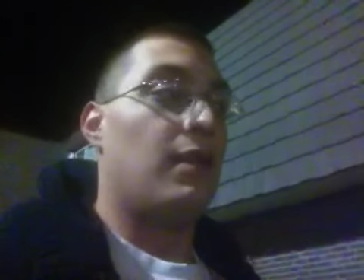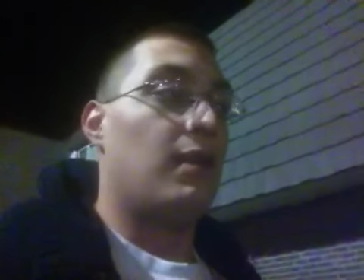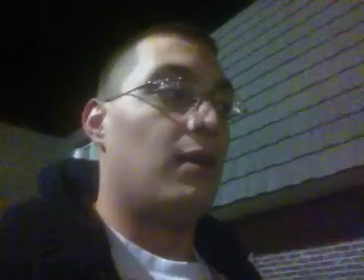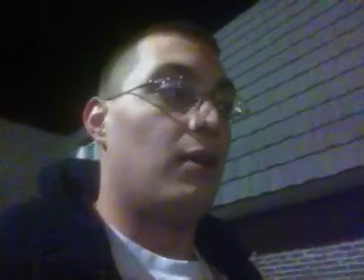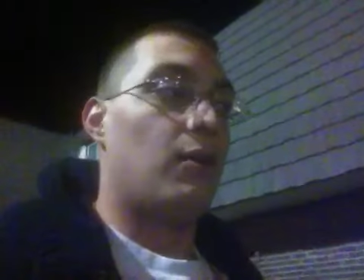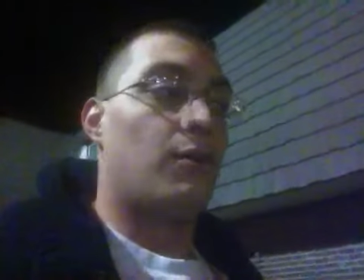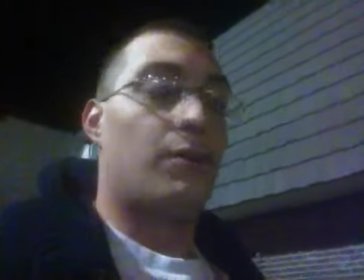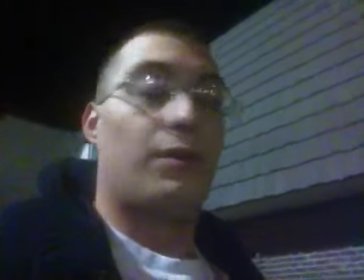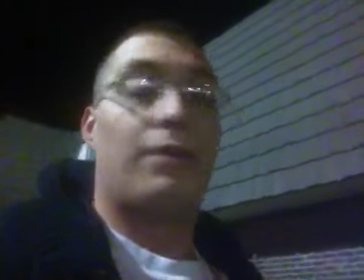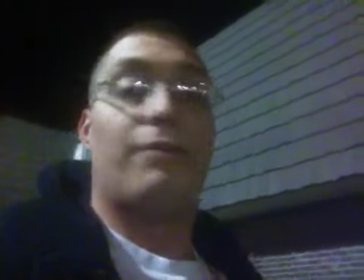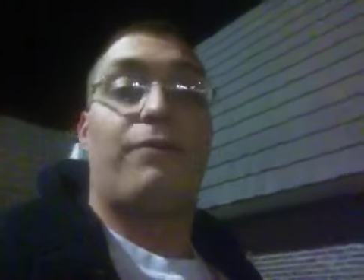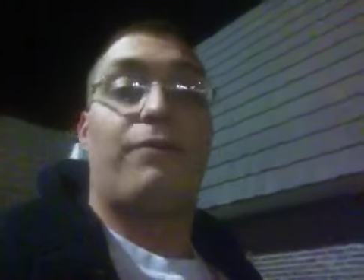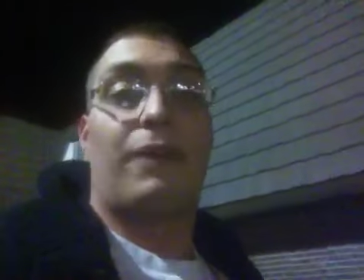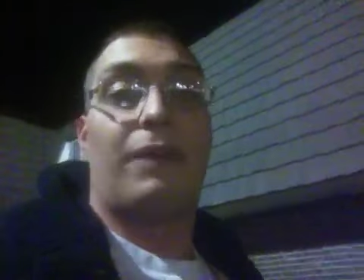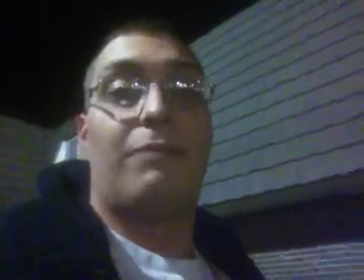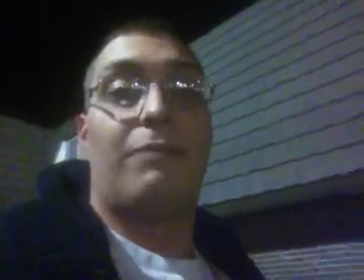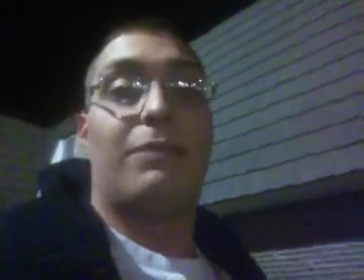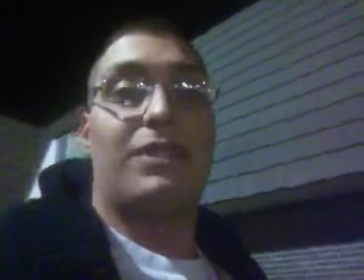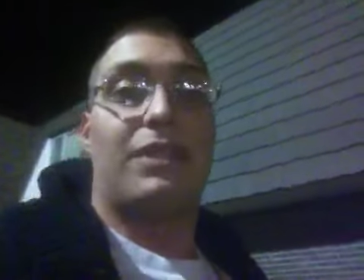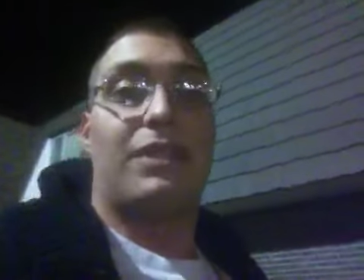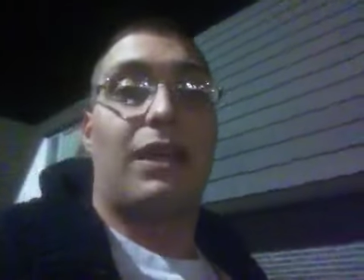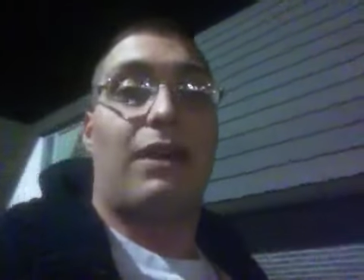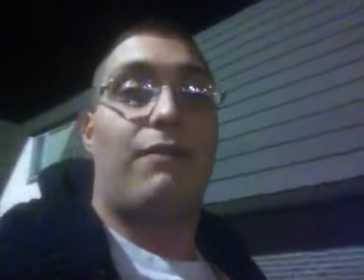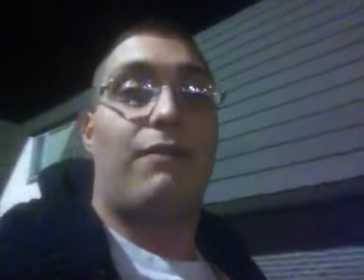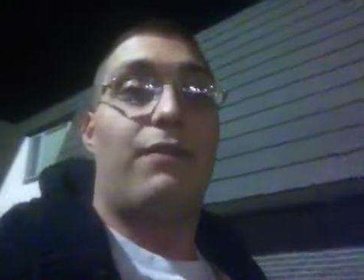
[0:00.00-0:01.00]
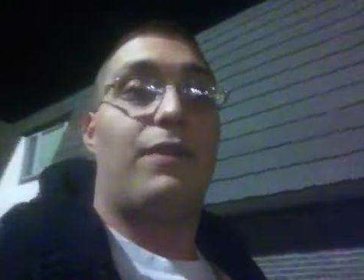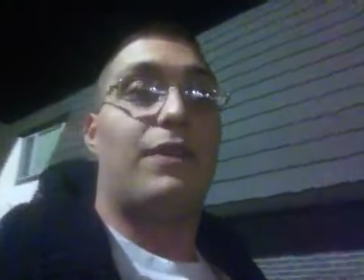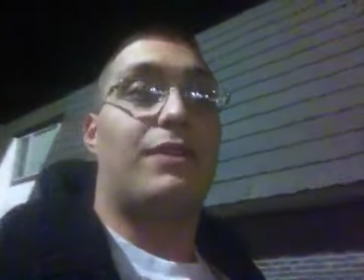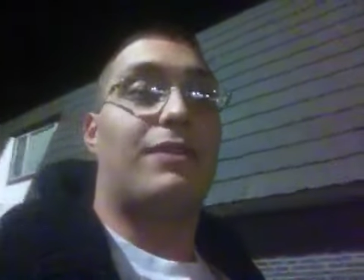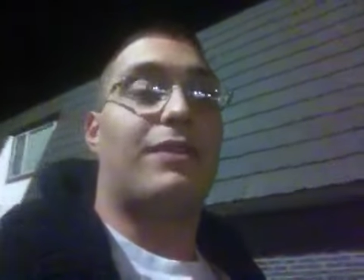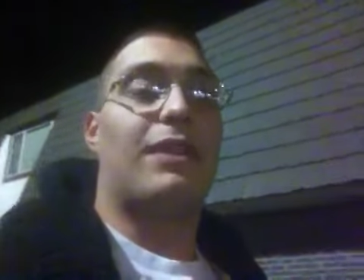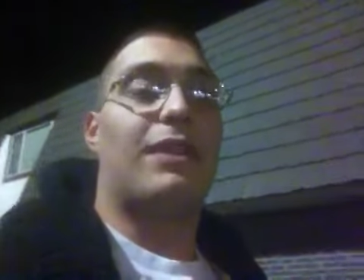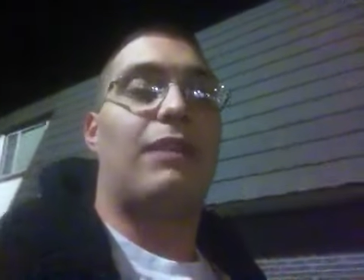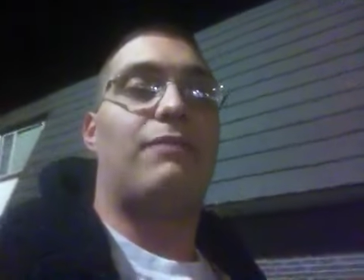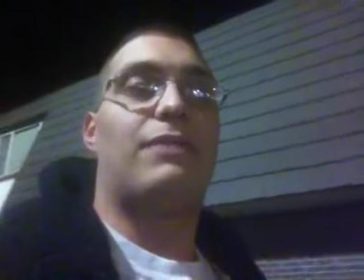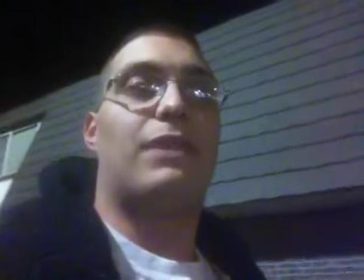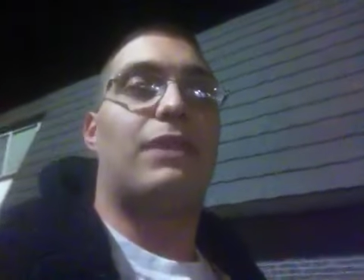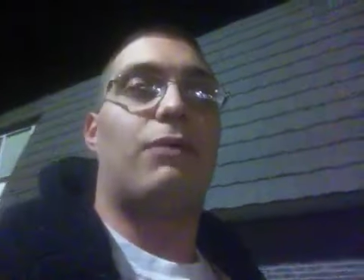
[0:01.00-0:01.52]
or the families of the
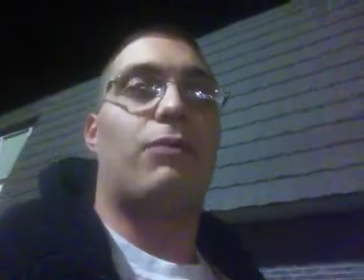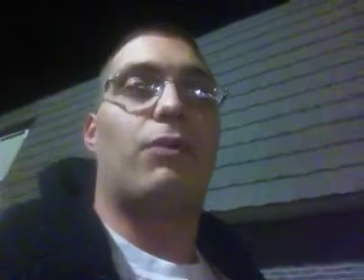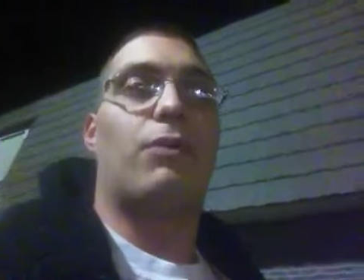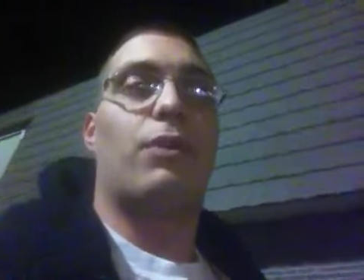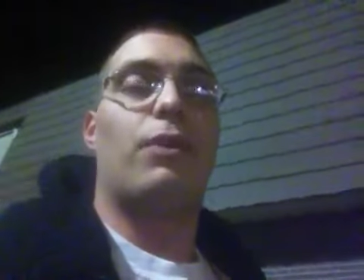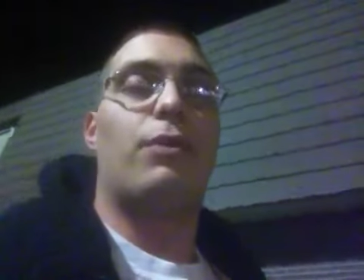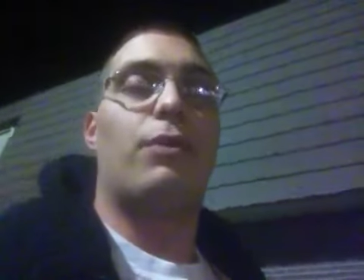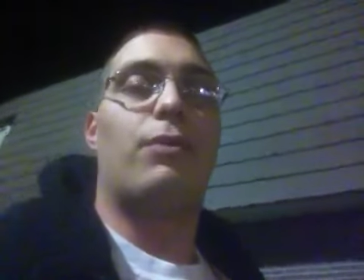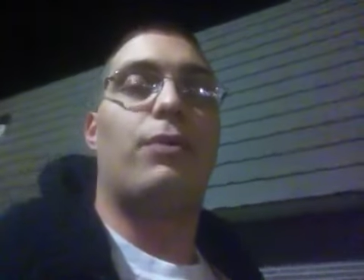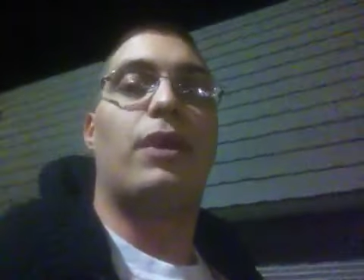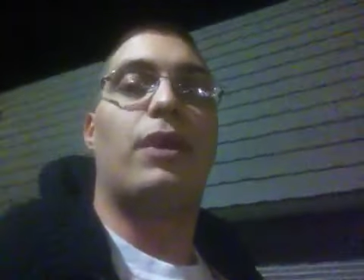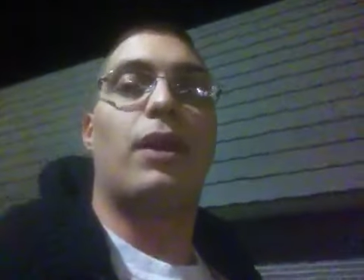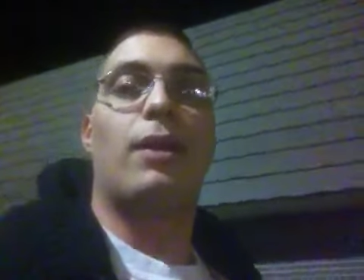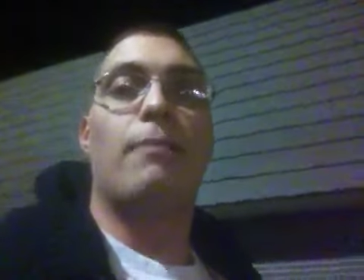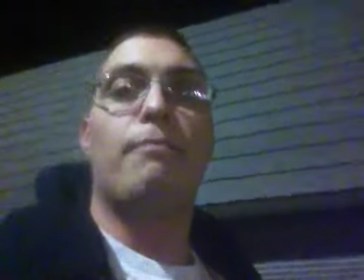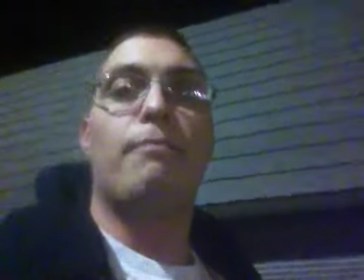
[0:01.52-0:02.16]
slaves that were owned,